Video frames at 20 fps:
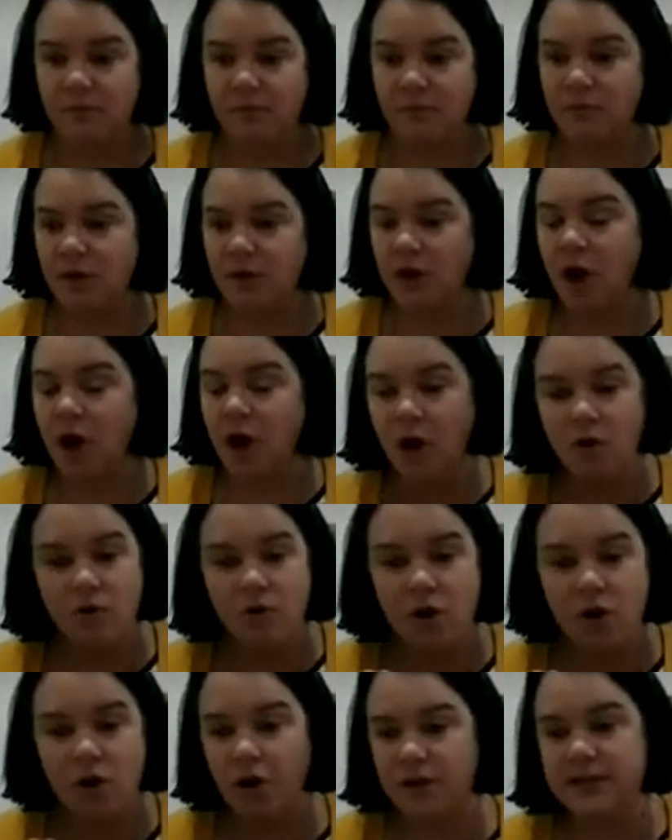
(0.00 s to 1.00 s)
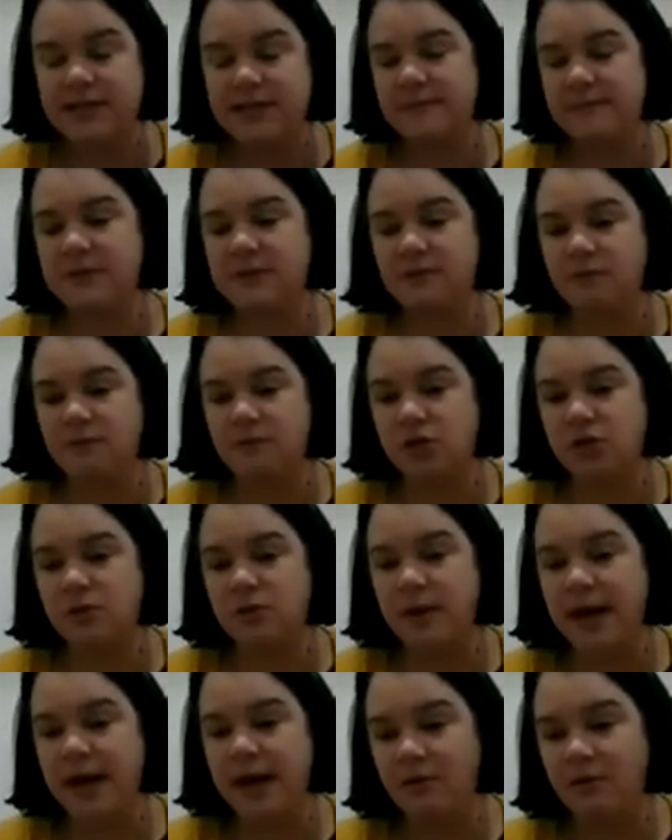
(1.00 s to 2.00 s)
the whole concept of mental
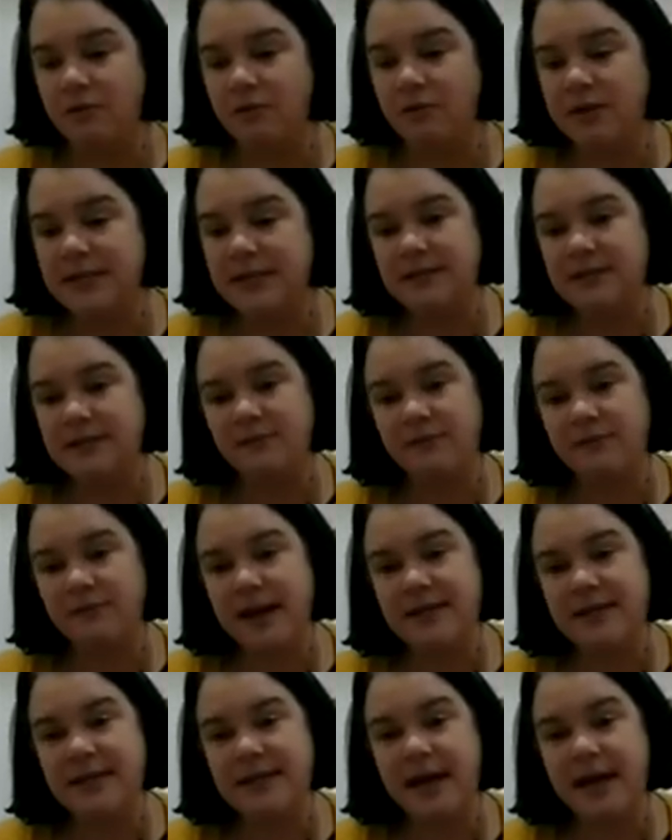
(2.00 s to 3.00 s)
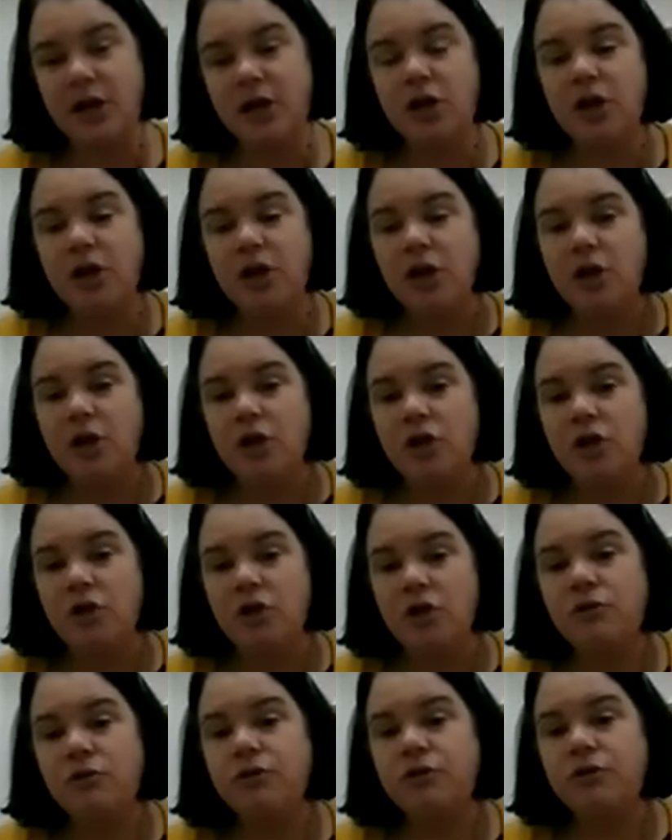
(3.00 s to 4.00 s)
health is the fact that
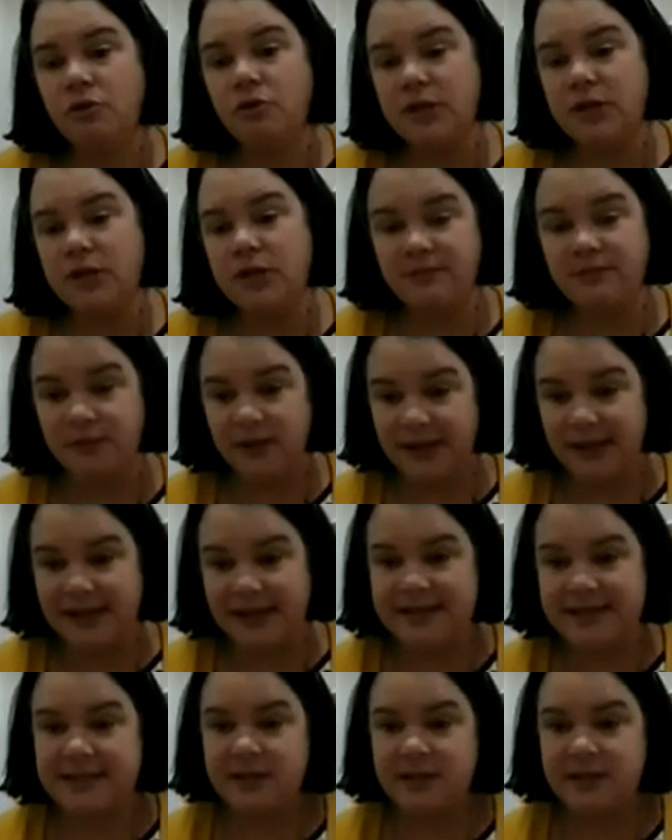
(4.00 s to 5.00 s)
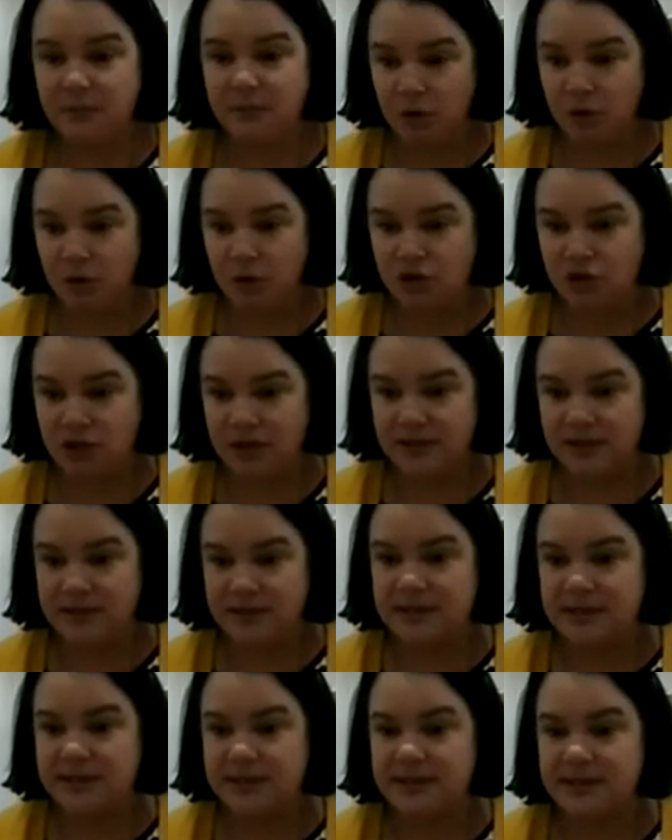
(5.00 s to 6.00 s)
your thoughts, feelings and
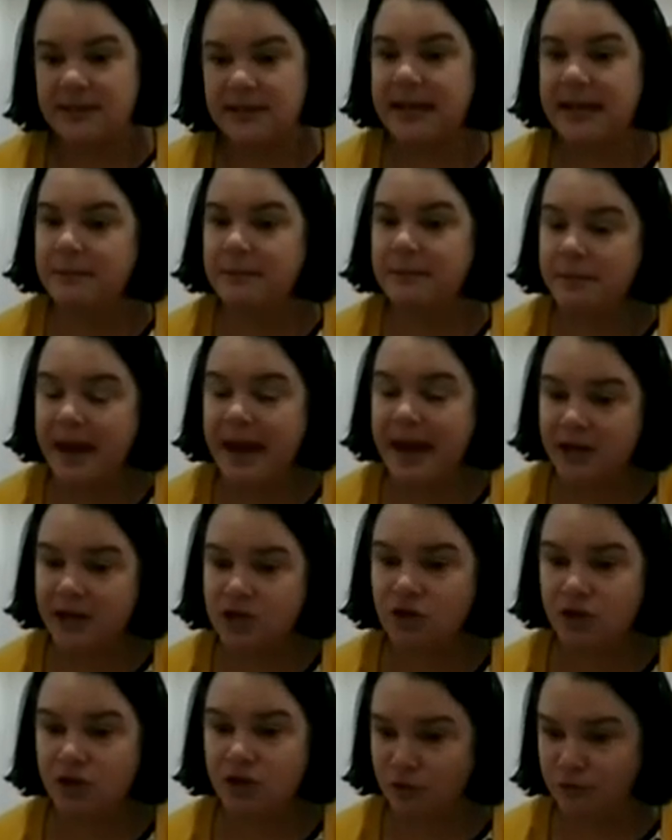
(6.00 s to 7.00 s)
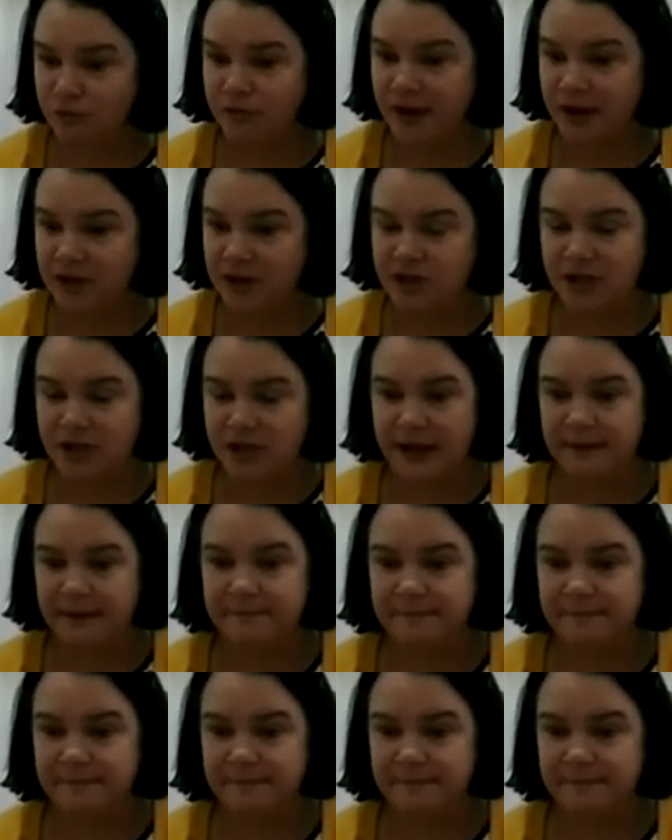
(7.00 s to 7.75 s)
emotions impact on your functioning.